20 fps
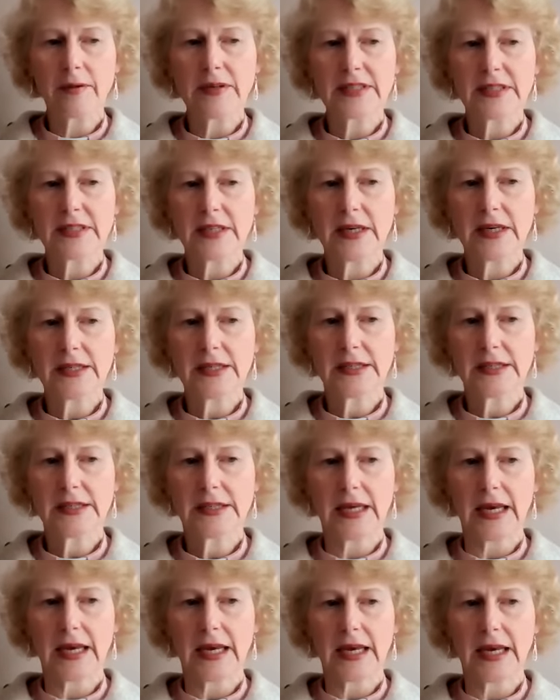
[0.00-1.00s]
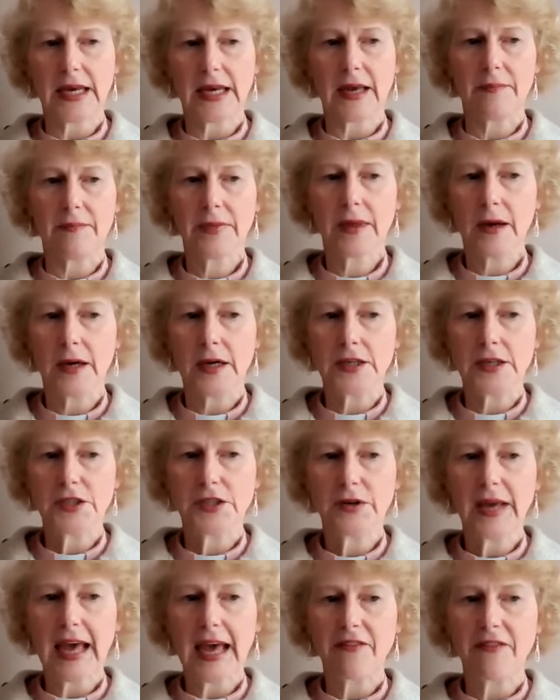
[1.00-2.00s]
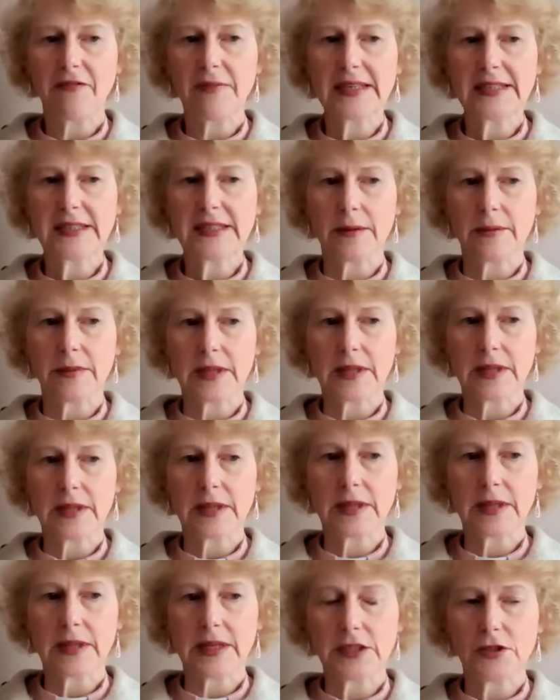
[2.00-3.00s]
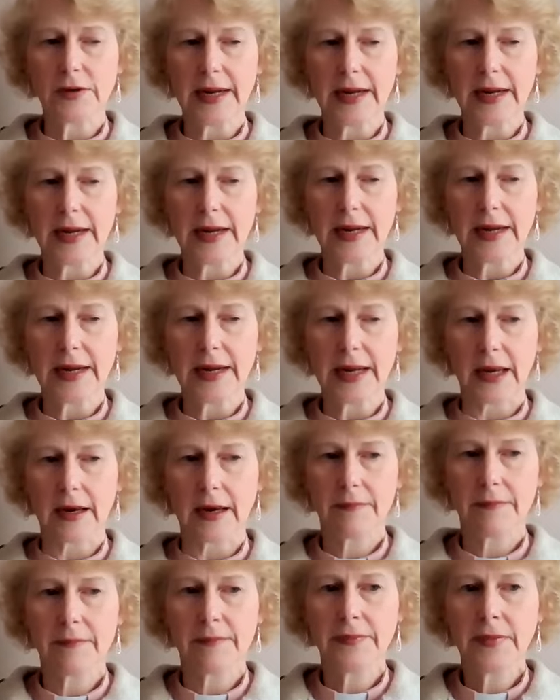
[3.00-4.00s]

I was thirsty, and you gave me something to drink.